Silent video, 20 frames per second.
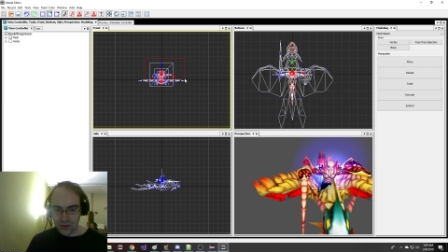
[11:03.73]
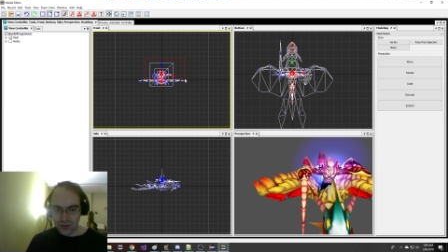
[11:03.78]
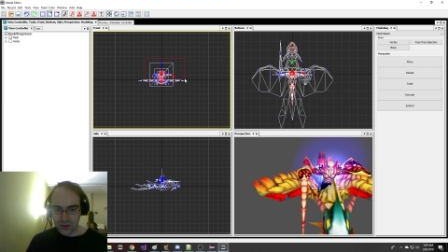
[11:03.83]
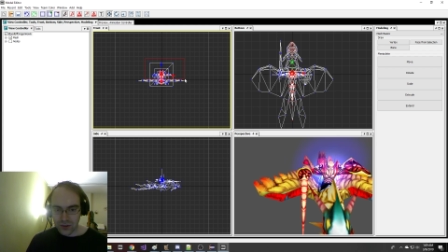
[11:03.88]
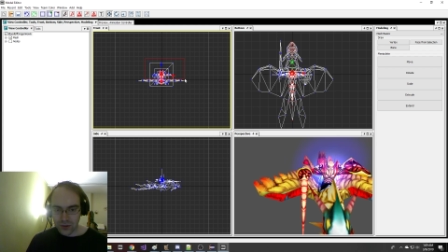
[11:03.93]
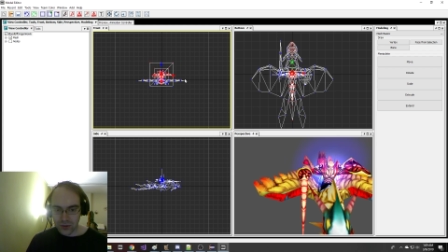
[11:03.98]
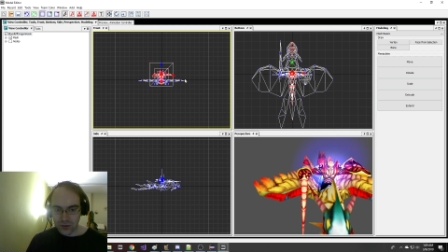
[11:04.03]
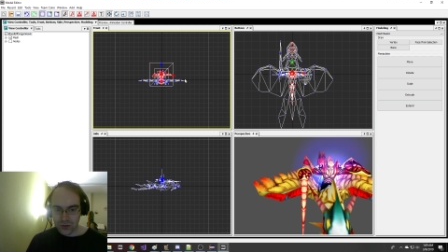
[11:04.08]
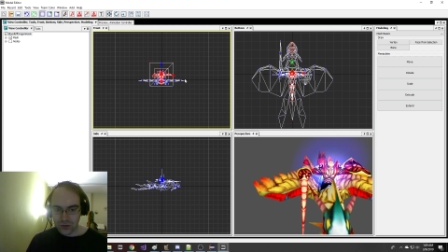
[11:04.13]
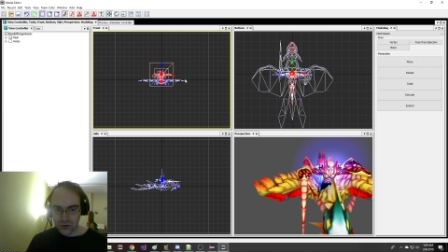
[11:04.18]
So
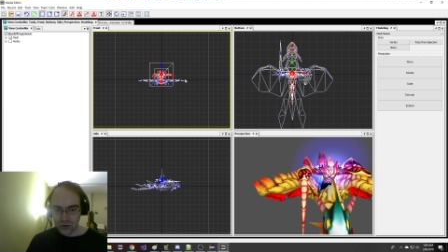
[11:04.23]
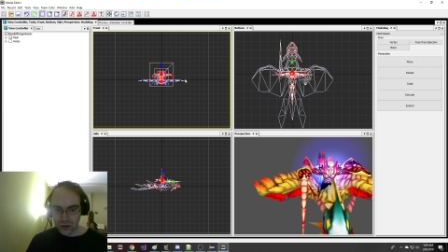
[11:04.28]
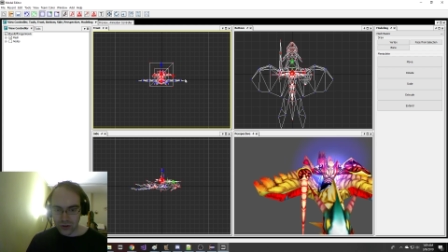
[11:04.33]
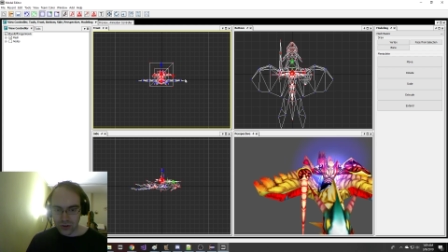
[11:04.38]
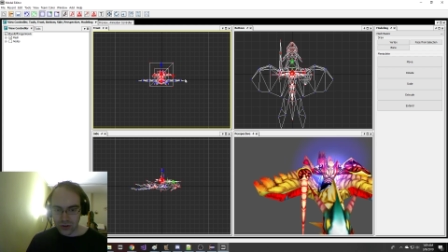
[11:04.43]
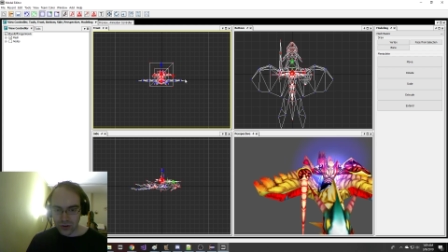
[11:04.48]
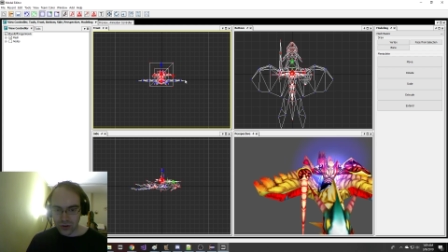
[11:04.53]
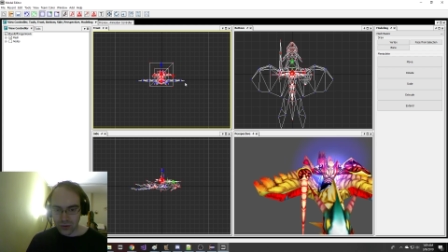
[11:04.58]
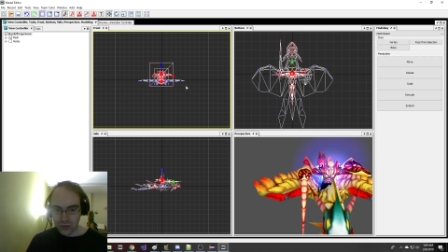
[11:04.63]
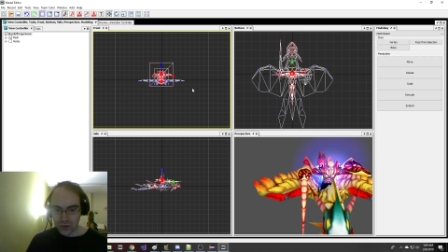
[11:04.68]
it's
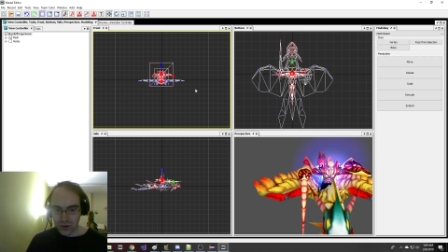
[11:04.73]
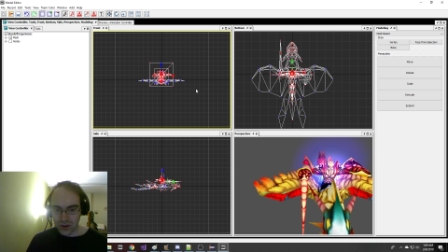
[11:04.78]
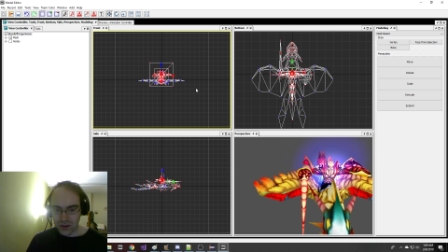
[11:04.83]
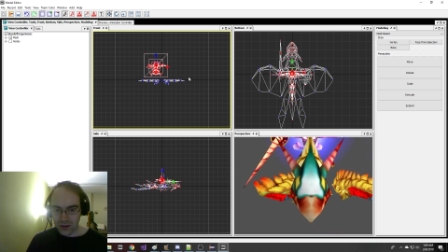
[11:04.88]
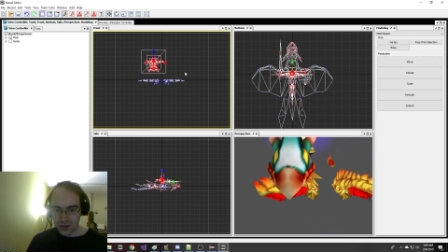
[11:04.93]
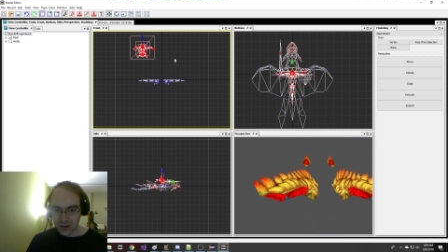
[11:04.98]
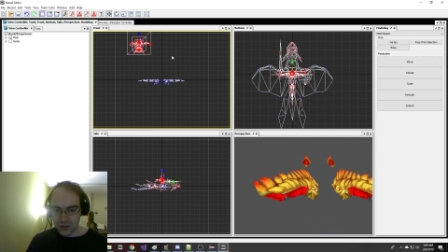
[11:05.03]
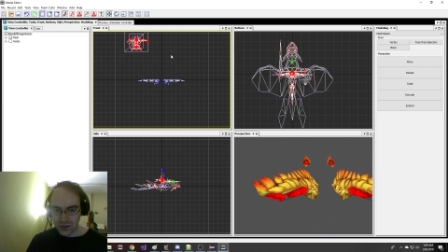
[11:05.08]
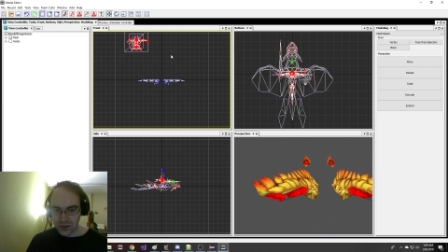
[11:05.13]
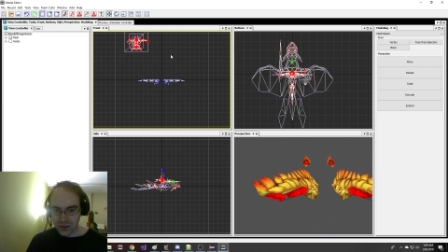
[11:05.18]
just the
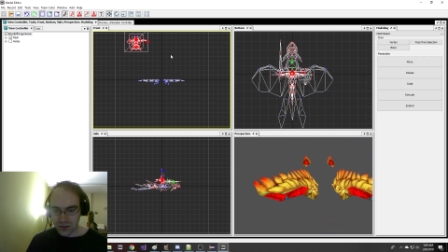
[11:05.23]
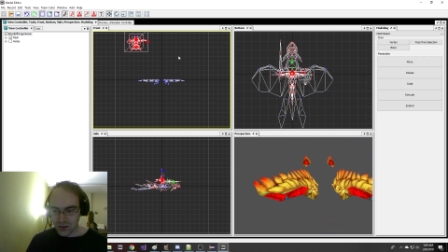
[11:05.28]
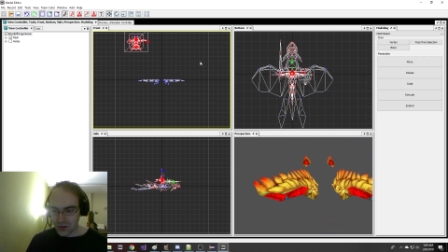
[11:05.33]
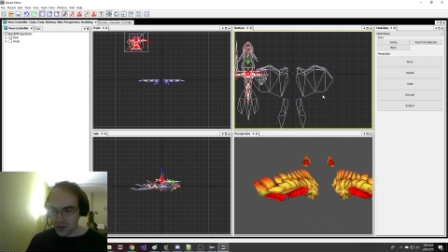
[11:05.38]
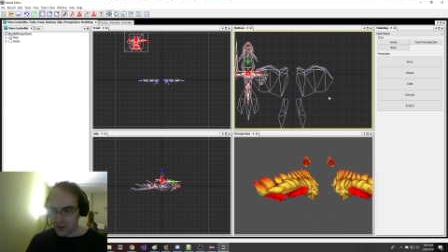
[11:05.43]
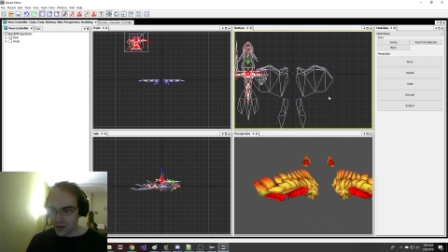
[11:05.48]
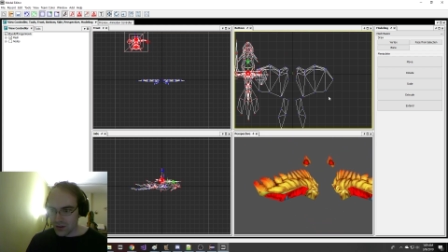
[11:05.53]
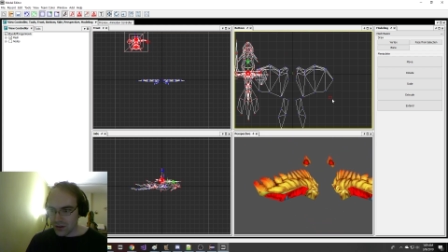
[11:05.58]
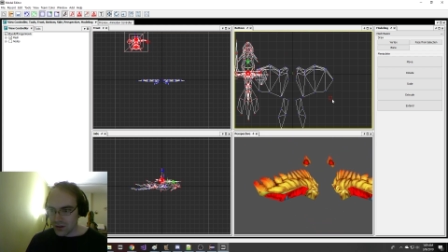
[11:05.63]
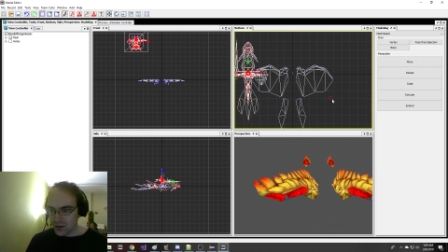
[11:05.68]
wings.
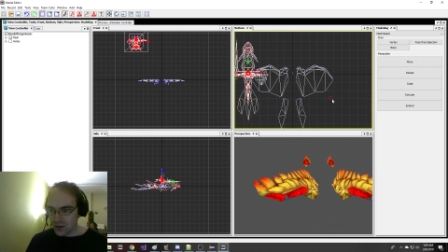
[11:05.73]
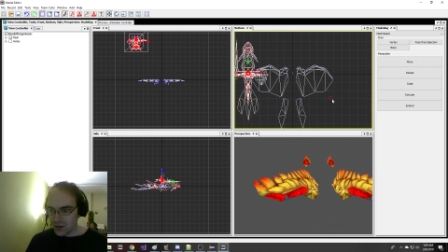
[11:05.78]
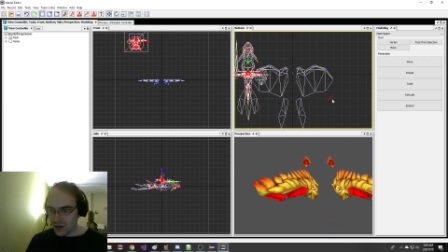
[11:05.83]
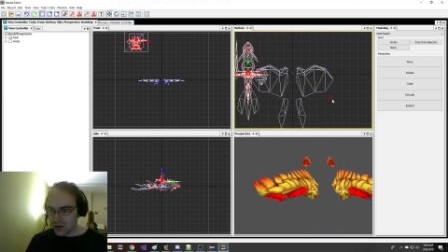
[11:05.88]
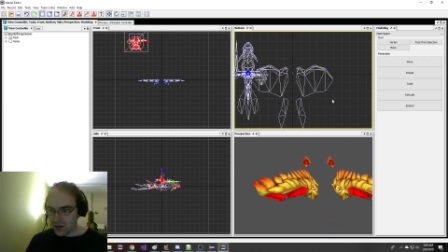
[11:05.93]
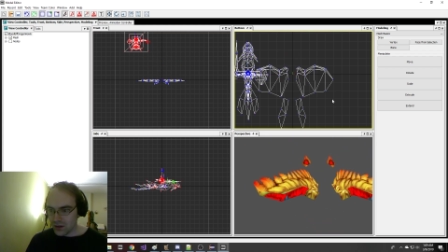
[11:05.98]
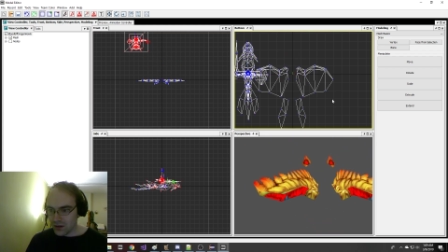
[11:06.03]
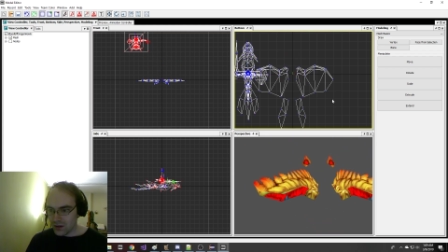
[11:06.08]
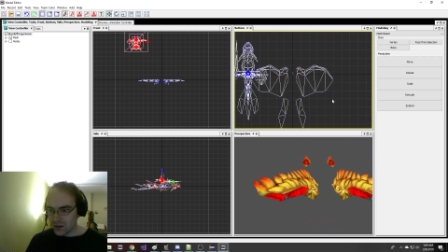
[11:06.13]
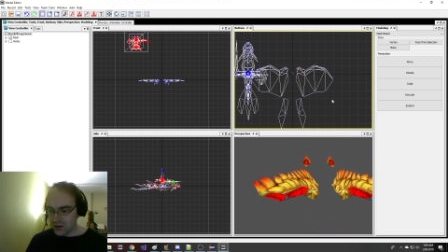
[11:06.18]

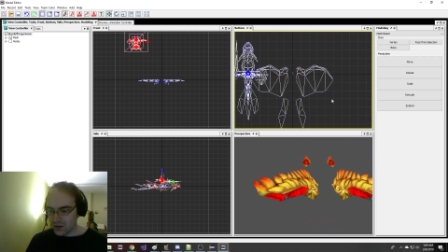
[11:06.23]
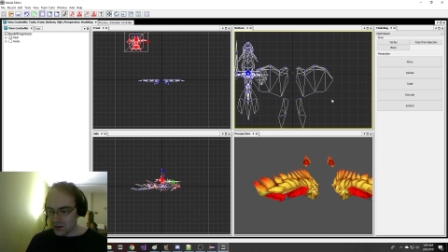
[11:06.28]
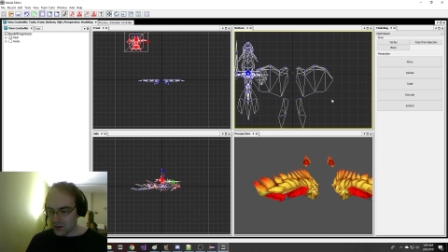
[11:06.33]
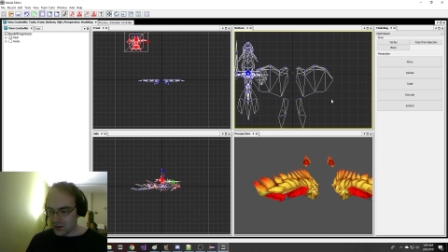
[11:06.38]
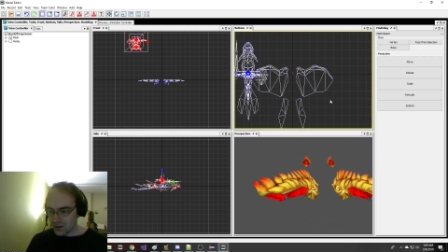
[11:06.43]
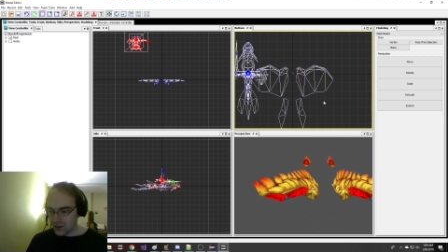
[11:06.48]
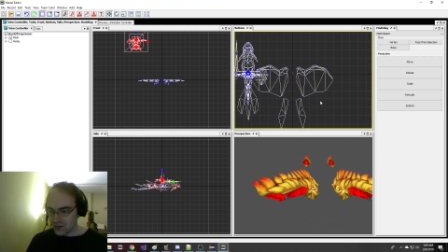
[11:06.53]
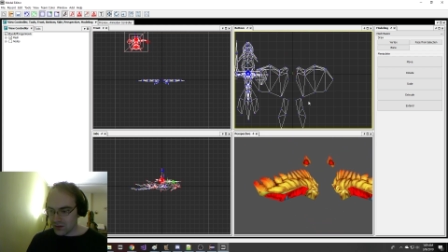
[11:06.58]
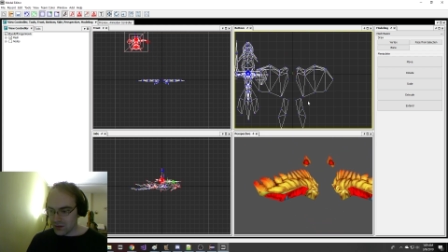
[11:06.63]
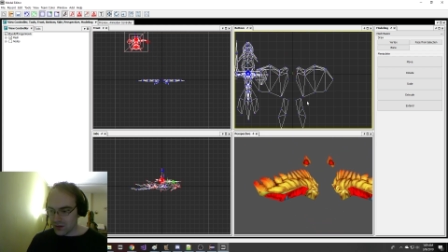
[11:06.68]

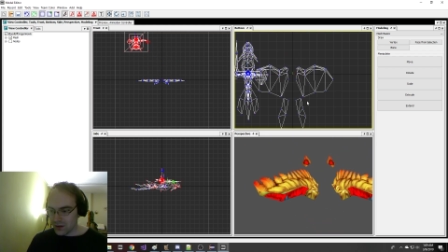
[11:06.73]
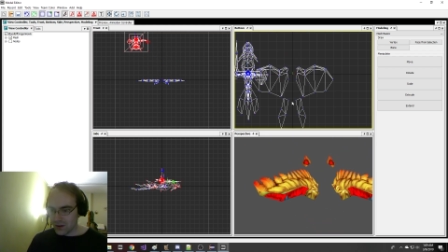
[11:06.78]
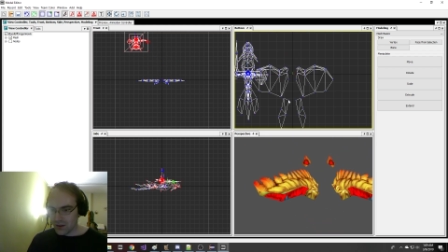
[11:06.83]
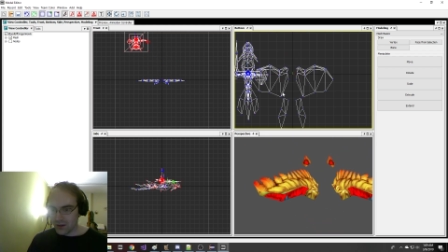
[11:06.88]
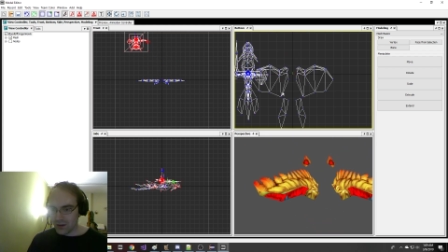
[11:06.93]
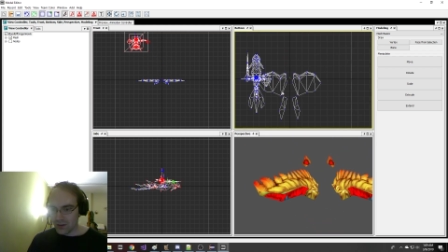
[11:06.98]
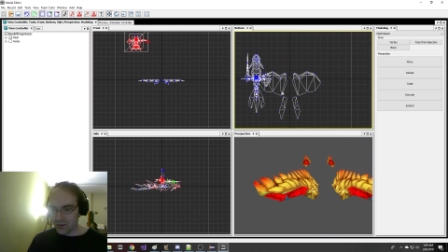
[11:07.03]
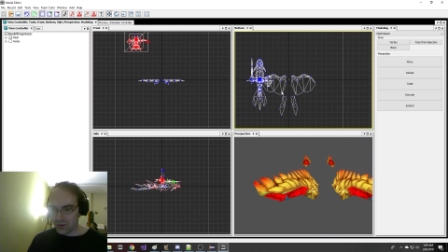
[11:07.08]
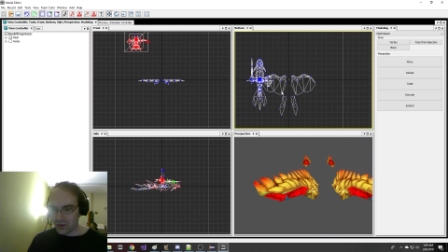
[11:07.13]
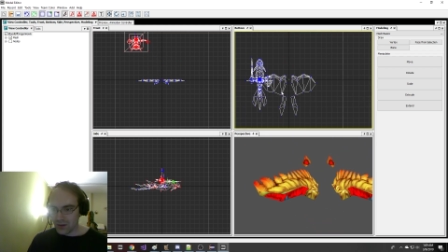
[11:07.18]

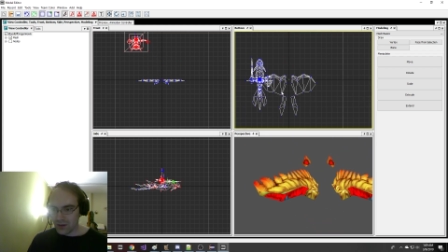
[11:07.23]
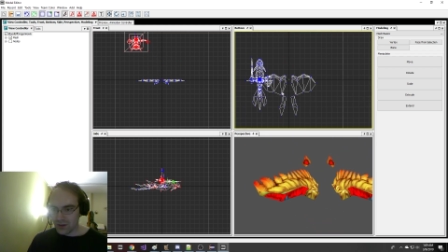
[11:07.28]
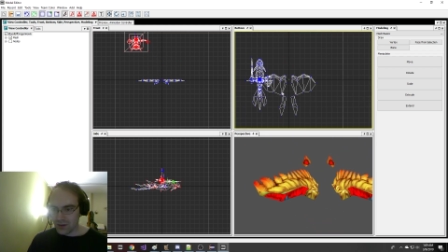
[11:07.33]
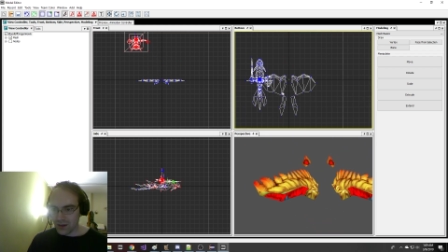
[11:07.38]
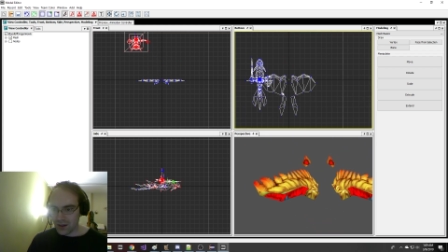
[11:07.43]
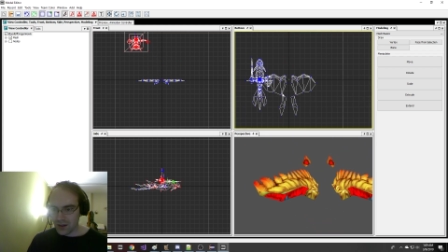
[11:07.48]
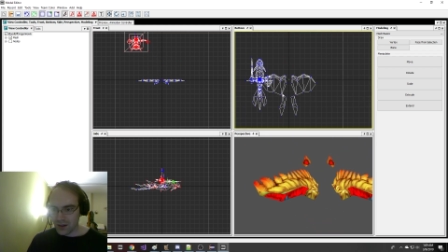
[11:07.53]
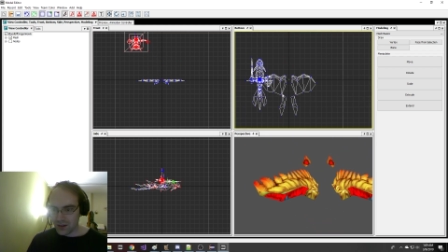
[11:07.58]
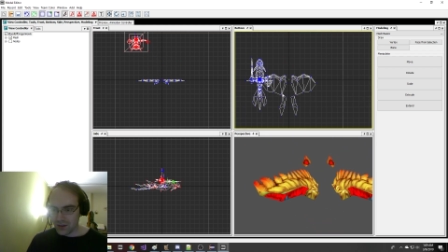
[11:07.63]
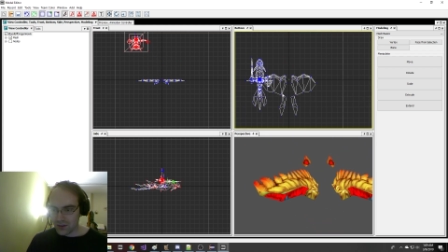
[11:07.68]
Yeah, we'll get
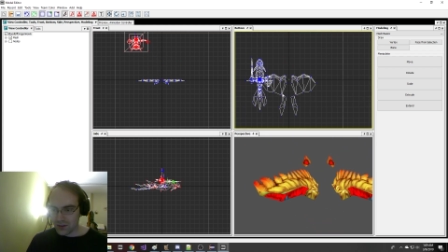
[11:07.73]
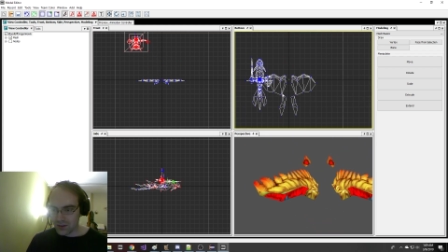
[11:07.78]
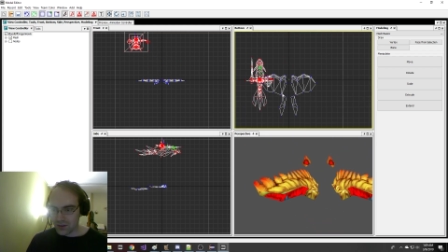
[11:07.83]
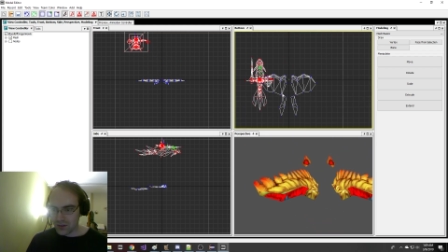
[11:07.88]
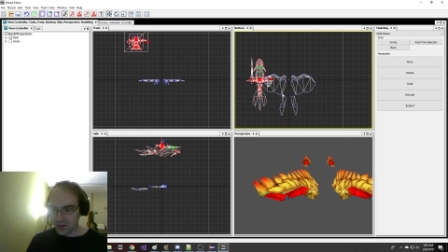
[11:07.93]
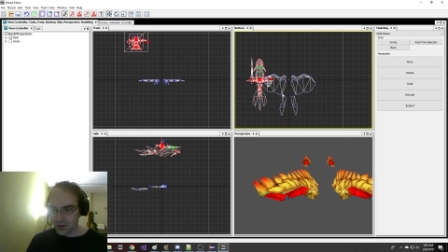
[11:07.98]
that.